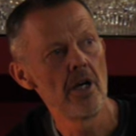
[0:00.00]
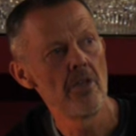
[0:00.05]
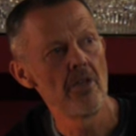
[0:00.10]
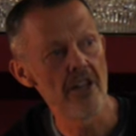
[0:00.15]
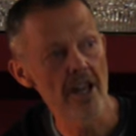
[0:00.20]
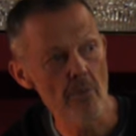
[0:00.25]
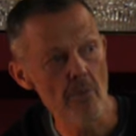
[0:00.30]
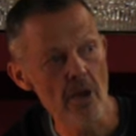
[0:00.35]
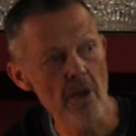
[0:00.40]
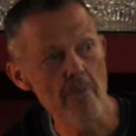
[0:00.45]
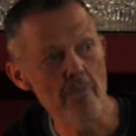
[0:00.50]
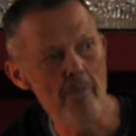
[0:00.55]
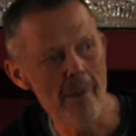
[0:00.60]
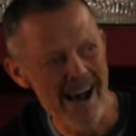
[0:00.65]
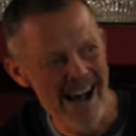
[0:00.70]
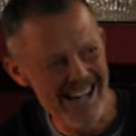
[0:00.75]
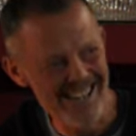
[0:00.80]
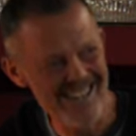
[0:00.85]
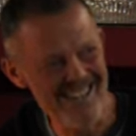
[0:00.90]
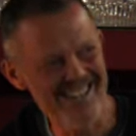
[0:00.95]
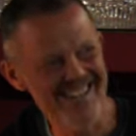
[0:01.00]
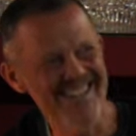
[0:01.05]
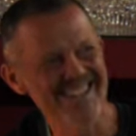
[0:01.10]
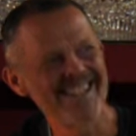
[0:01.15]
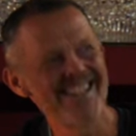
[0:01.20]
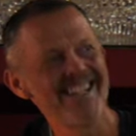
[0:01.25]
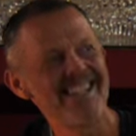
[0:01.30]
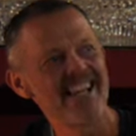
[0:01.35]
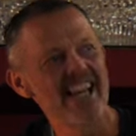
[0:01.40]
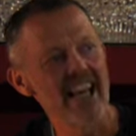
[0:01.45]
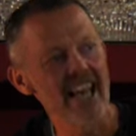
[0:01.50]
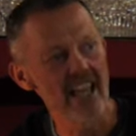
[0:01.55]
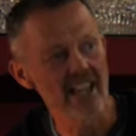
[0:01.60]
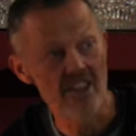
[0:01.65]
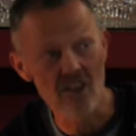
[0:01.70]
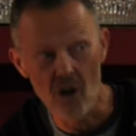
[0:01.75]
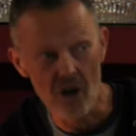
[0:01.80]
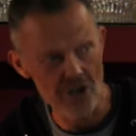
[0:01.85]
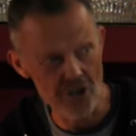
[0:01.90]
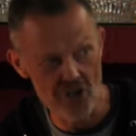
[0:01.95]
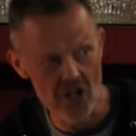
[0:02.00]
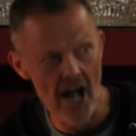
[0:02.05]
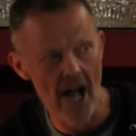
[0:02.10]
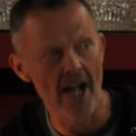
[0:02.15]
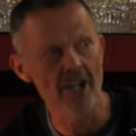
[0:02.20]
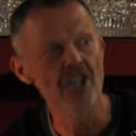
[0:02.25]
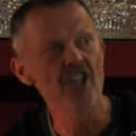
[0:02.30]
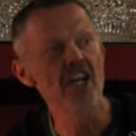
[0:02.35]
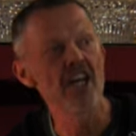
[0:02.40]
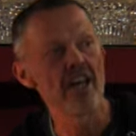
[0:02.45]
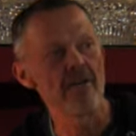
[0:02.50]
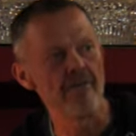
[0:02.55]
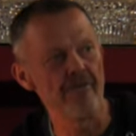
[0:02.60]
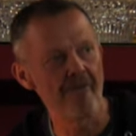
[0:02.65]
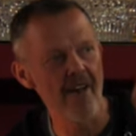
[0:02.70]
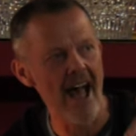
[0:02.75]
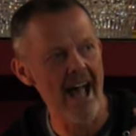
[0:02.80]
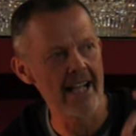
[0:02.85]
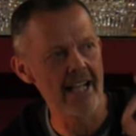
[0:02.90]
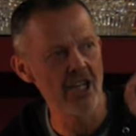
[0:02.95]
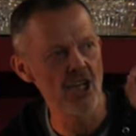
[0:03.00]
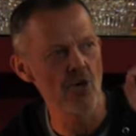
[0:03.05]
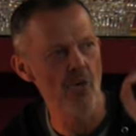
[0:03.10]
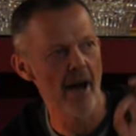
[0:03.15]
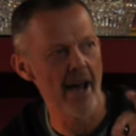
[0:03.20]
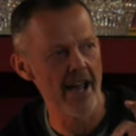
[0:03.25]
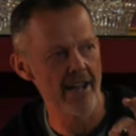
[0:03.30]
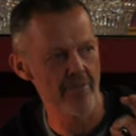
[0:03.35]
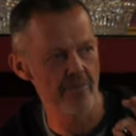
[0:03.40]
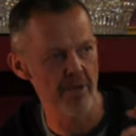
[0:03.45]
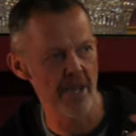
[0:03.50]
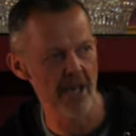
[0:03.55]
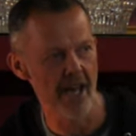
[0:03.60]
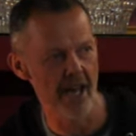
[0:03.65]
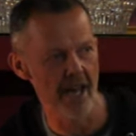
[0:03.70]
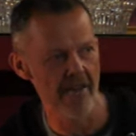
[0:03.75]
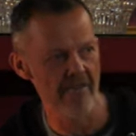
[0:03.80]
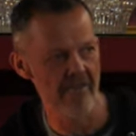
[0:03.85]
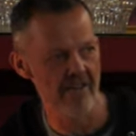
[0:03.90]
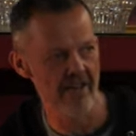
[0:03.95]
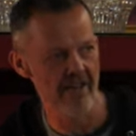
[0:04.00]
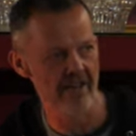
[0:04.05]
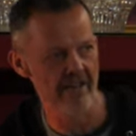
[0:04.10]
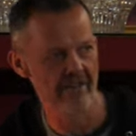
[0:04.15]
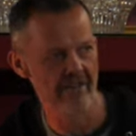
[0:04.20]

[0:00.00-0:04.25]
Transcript: then we must not judge, evaluate behavior.